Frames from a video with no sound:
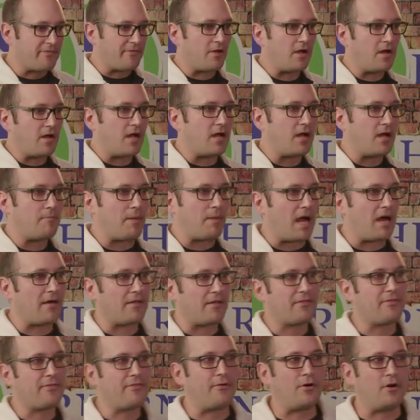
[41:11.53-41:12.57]
uh, about
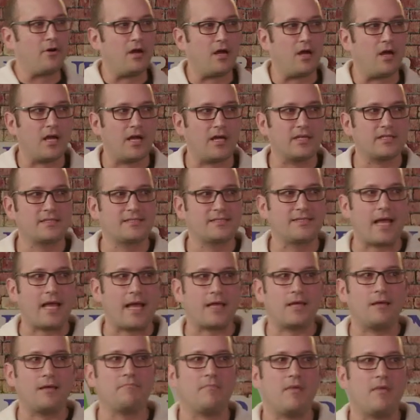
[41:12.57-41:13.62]
th uh,
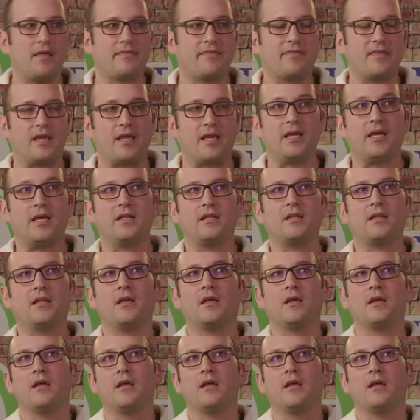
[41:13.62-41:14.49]
second month in,